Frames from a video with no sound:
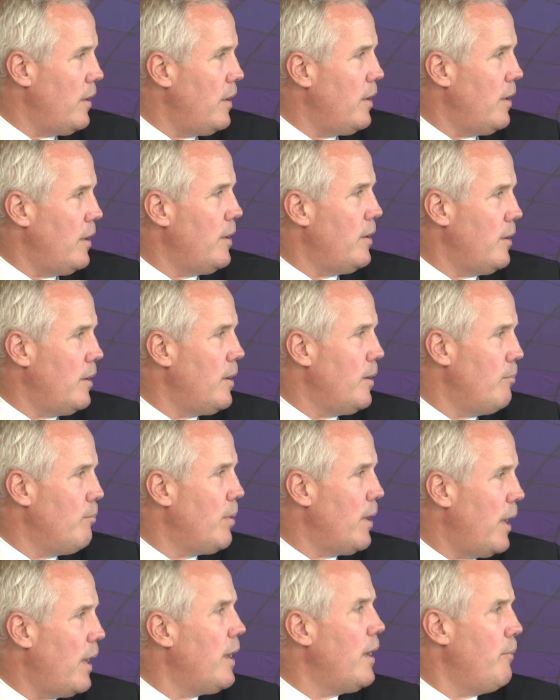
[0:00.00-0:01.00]
in
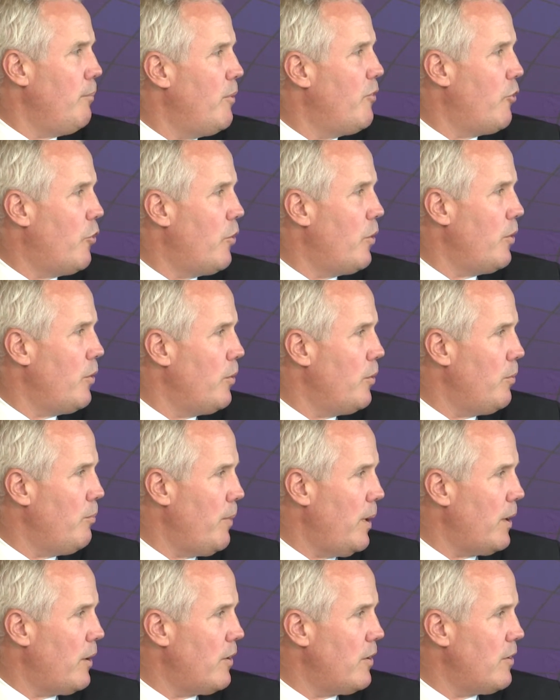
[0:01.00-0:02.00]
play before you
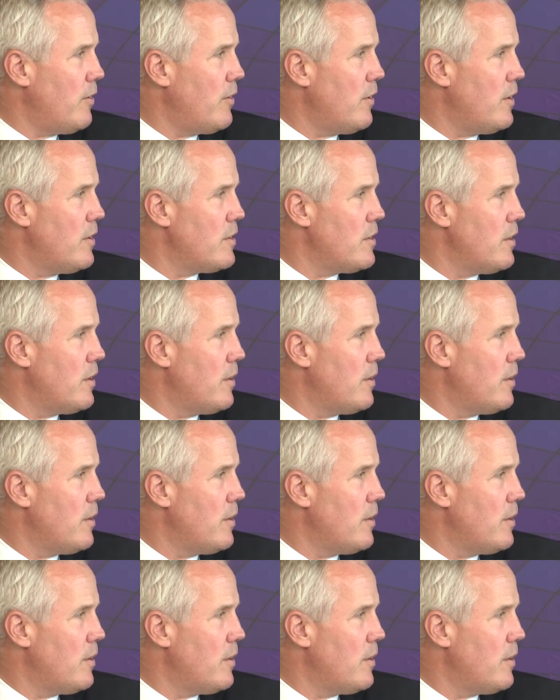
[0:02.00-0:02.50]
make a decision.